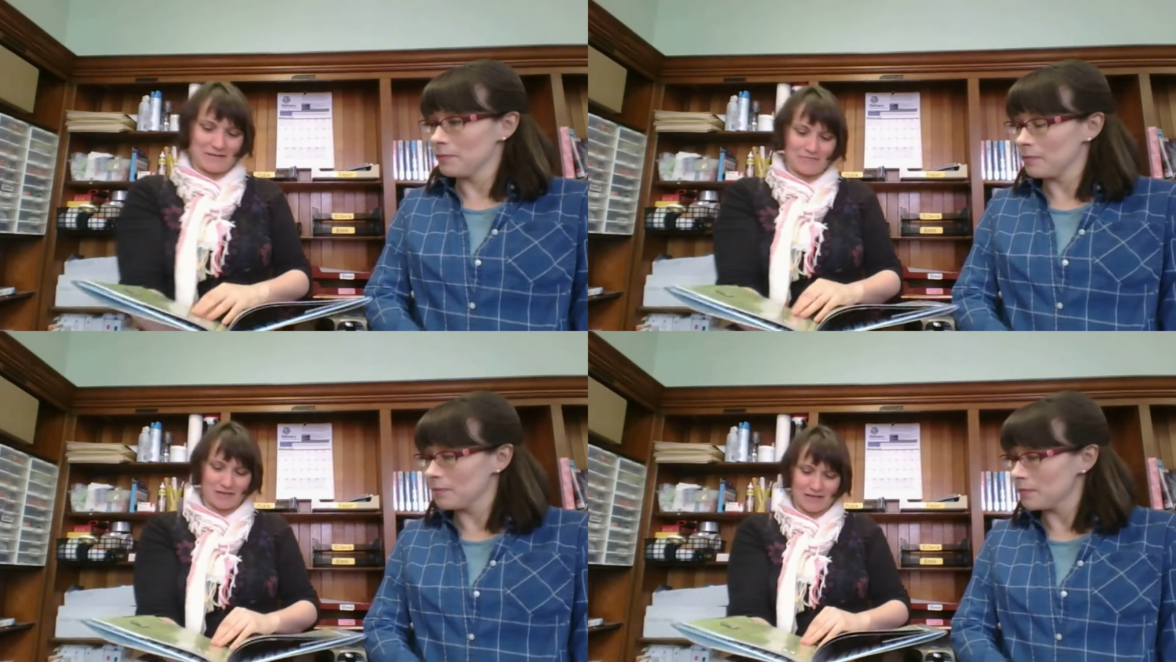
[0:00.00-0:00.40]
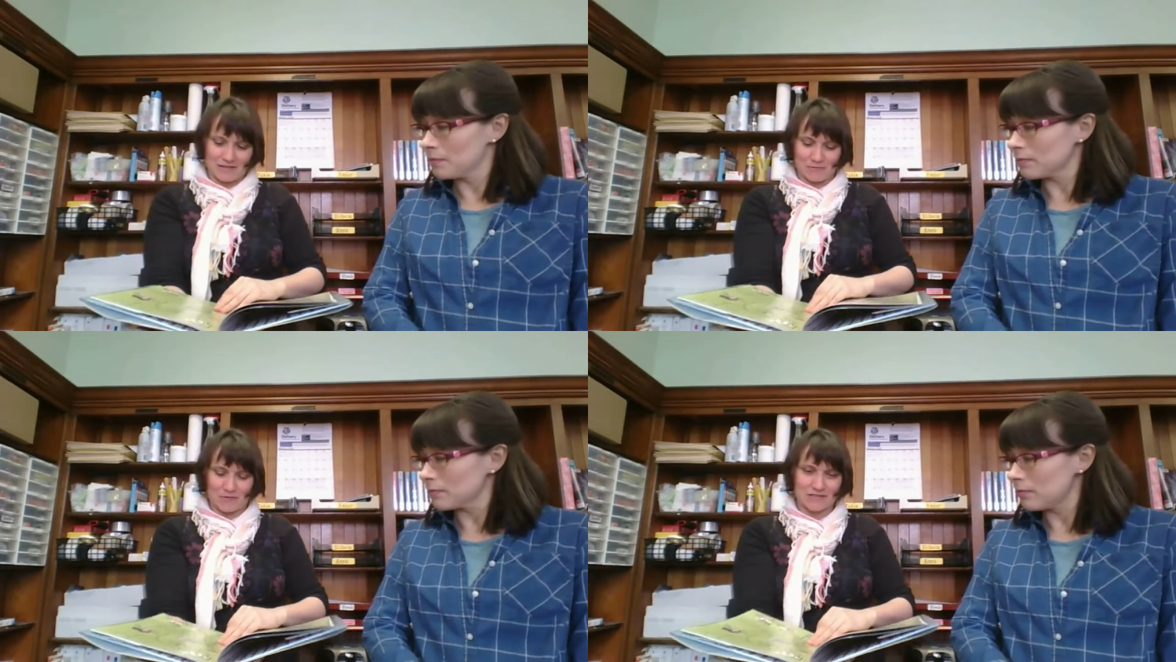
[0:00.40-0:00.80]
Speaker 1: theme for
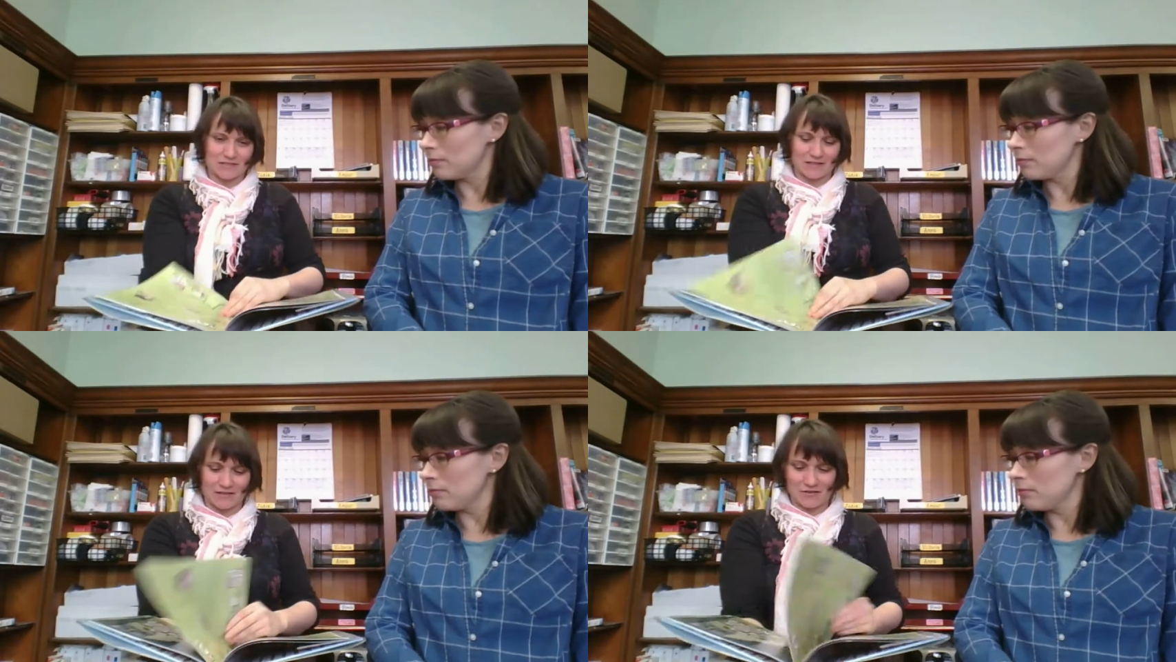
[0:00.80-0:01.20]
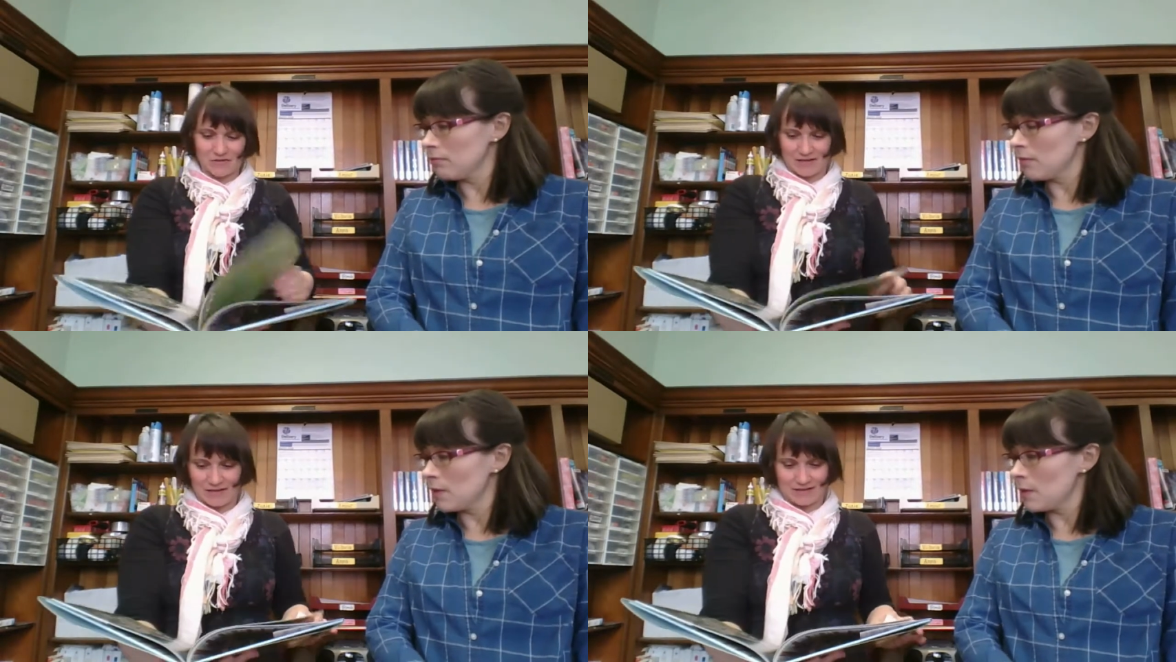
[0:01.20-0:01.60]
kids' books, because I
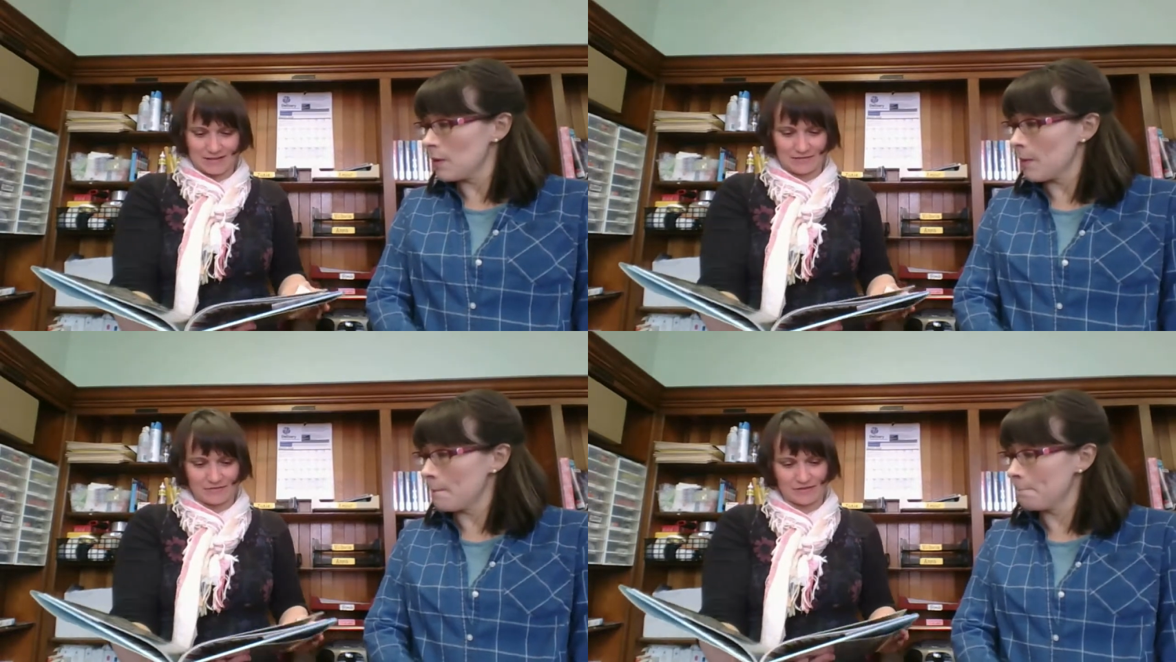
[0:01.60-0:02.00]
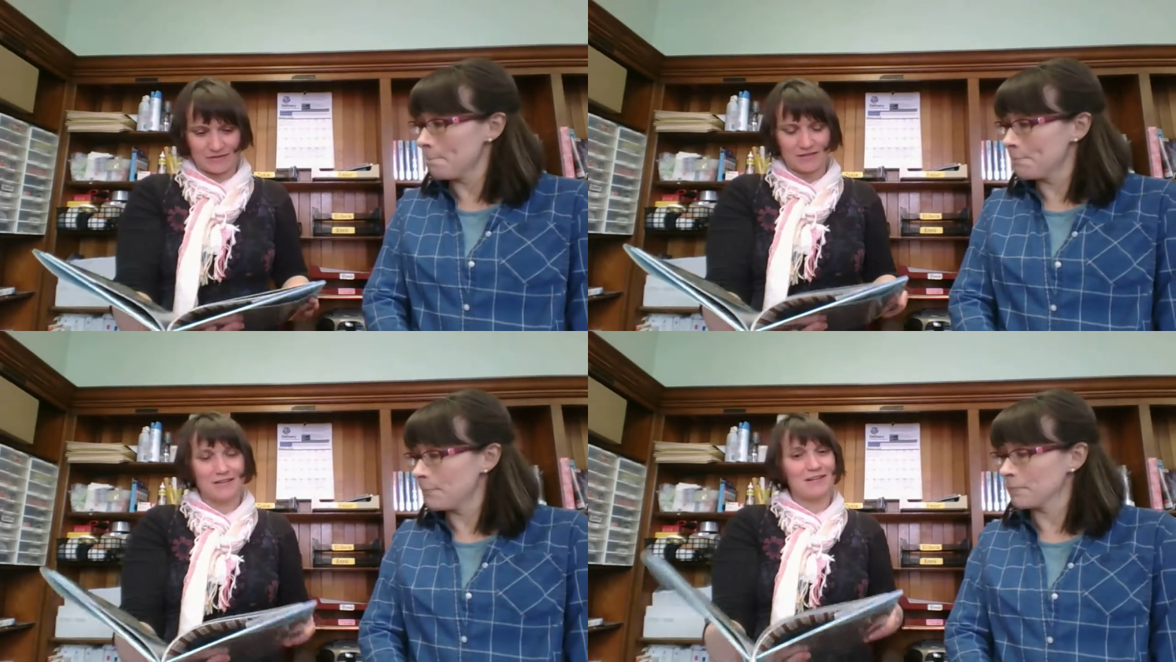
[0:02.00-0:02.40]
know that kids have
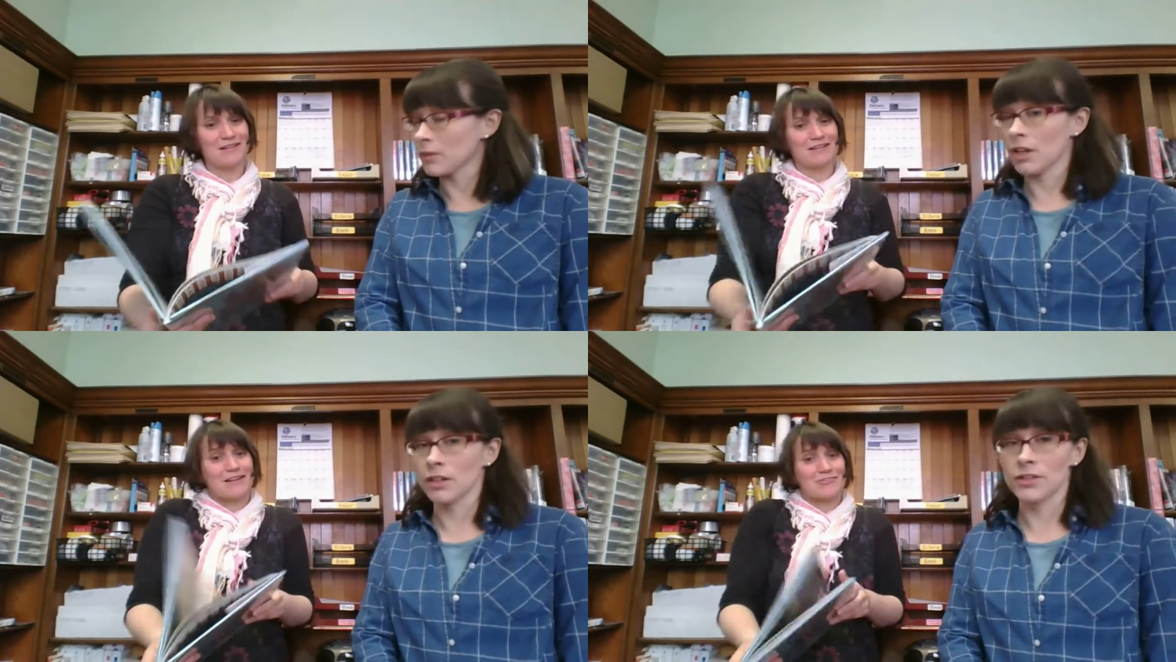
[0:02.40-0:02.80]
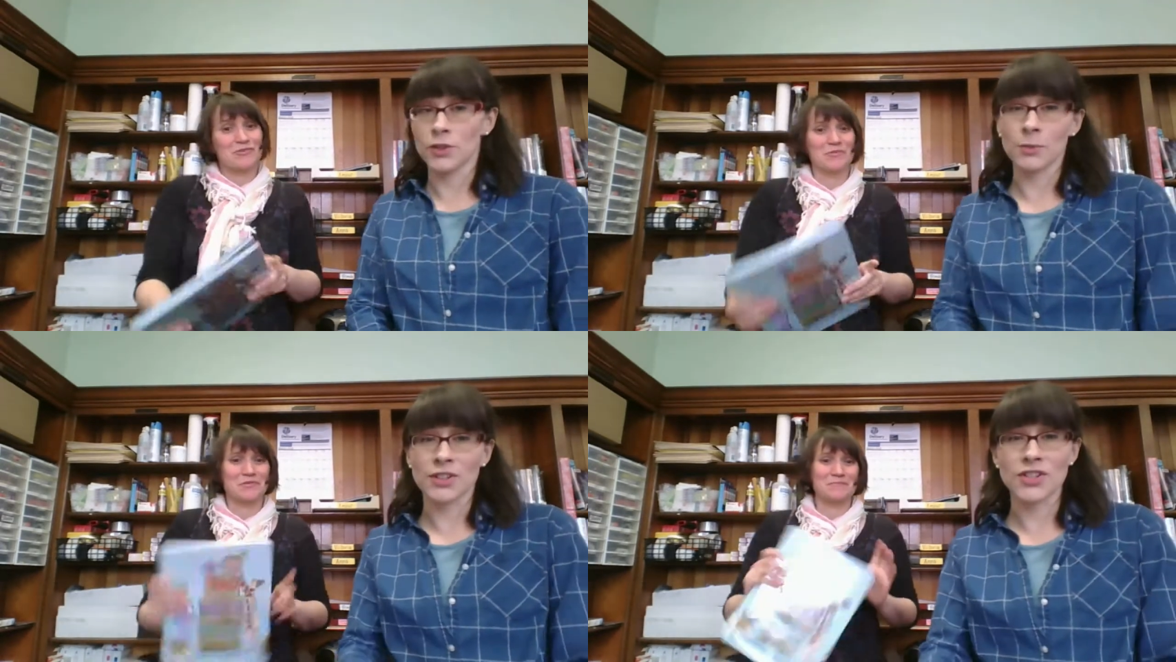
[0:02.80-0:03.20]
a lot
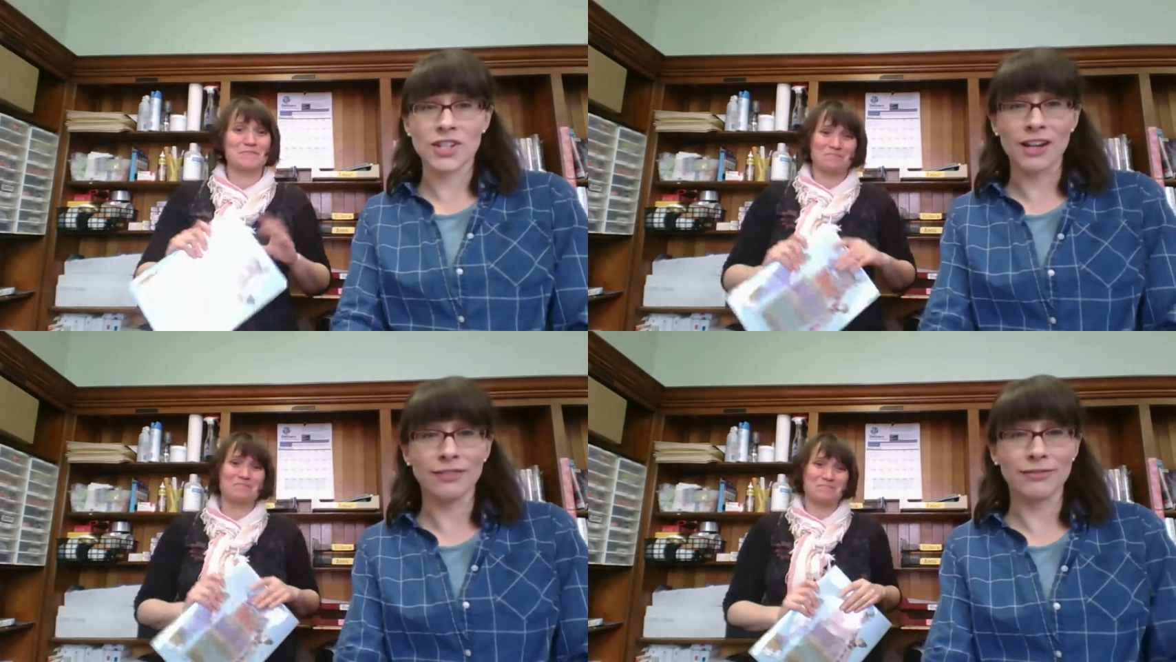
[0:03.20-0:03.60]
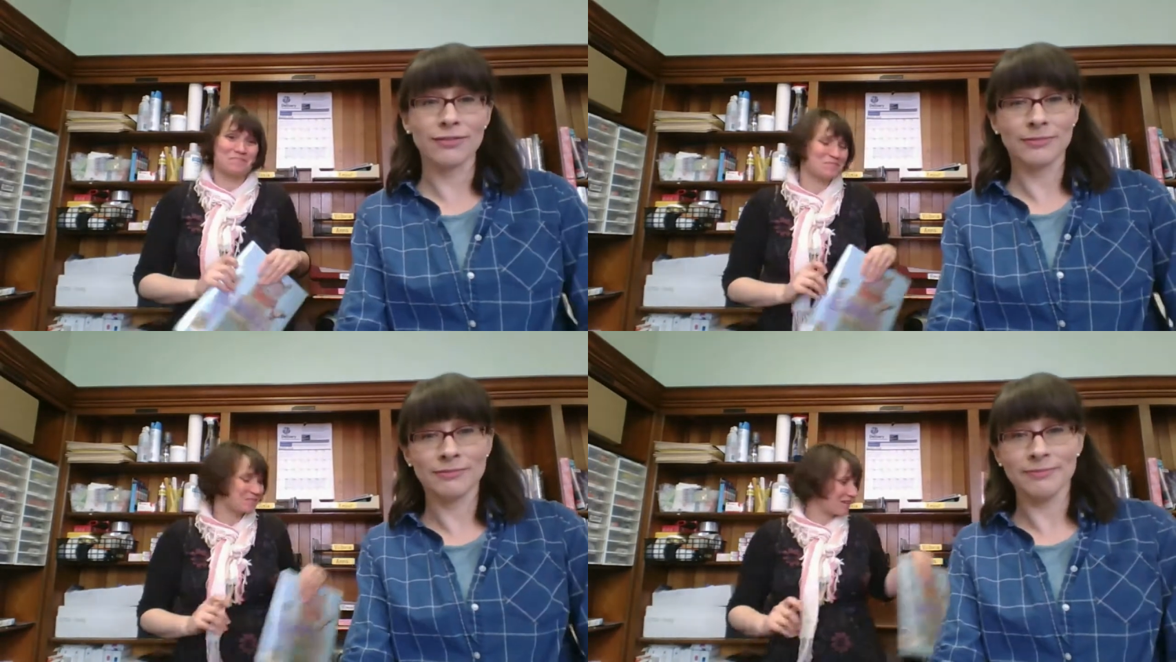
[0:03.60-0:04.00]
of trouble. Too much
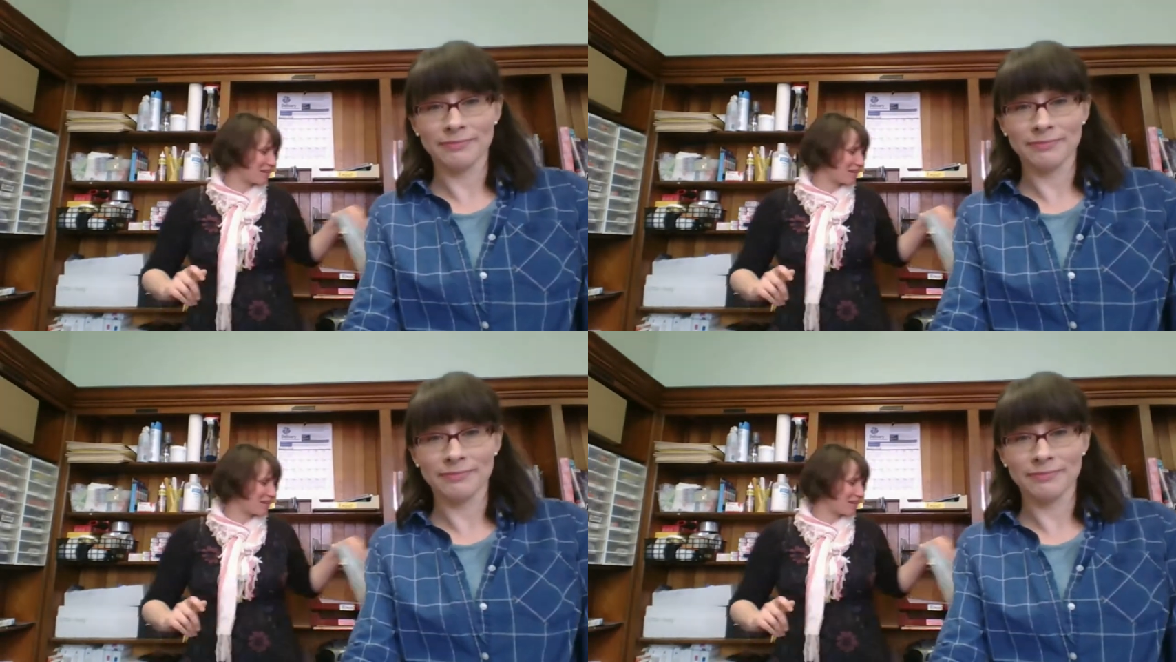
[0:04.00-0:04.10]
stuff. A